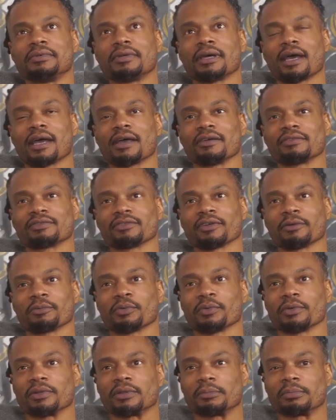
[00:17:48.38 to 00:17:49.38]
I have
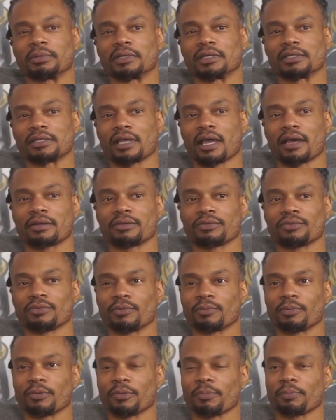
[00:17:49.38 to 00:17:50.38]
trouble with it because how do you
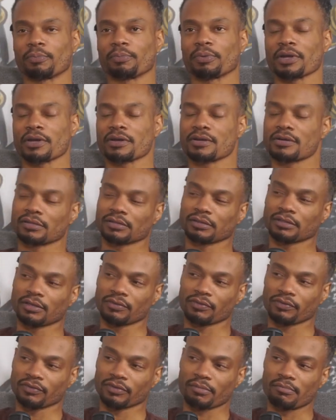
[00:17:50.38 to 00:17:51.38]
prepare
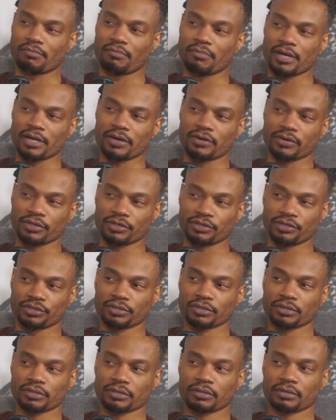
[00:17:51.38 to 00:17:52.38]
yourself for
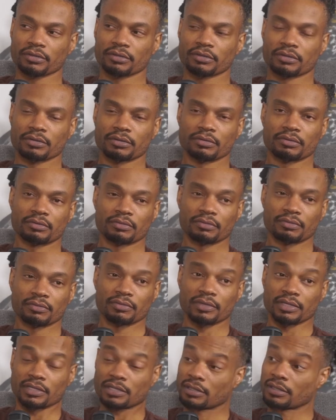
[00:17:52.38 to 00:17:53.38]
marriage
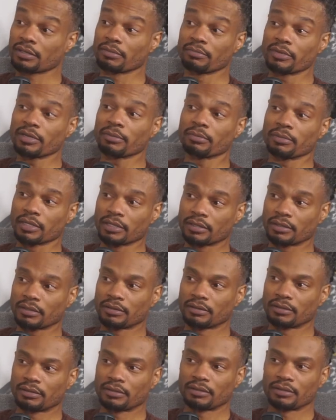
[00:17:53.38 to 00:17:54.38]
when it's commitment
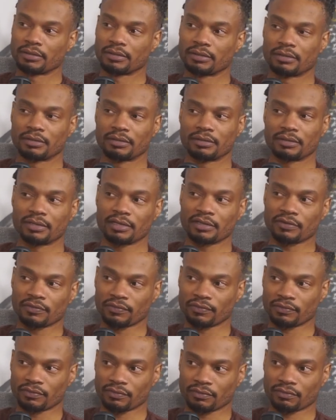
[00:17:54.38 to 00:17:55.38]

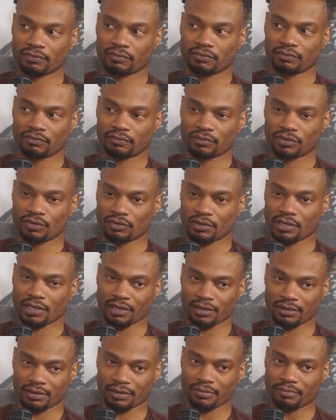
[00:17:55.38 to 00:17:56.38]
if you
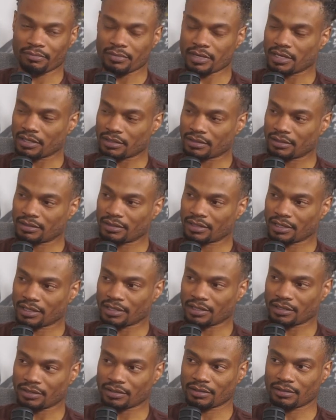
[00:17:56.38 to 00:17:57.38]
can't commit to
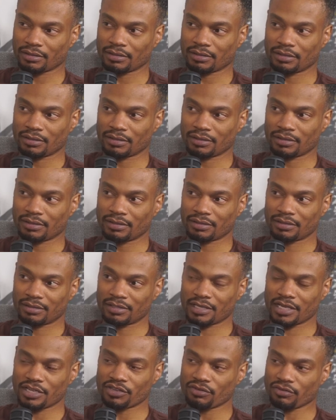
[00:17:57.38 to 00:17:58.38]
any
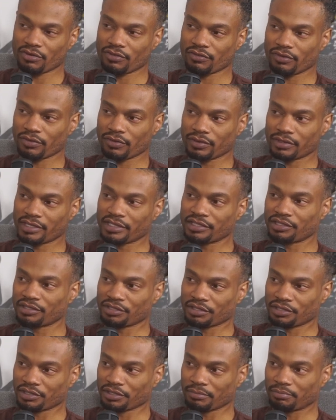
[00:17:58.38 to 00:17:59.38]
tenure of a
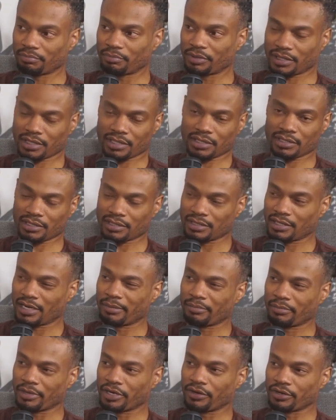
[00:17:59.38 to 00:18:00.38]
relationship because it's
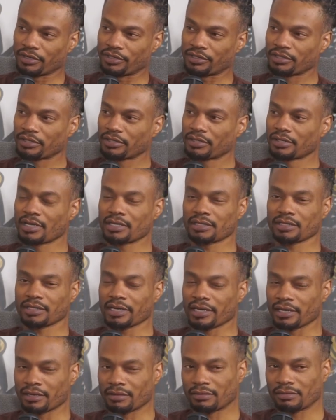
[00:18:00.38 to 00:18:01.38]
not marriage. It's
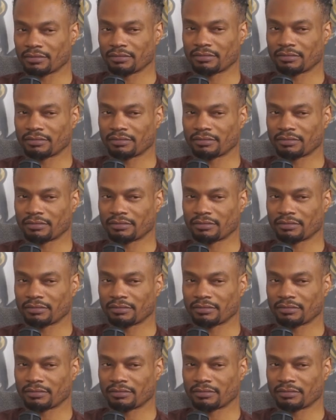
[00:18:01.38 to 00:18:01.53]
like